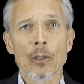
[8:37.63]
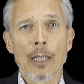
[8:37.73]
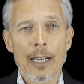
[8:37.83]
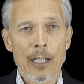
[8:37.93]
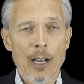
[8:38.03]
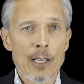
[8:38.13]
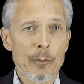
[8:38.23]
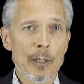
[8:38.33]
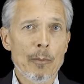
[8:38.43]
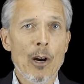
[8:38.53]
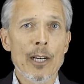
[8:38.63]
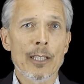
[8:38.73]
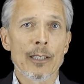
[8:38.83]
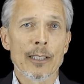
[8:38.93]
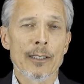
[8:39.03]
like a cosmic
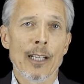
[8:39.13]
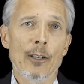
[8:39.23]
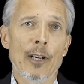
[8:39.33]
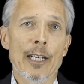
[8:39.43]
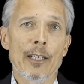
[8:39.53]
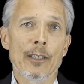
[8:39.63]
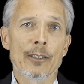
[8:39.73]
particle accelerator,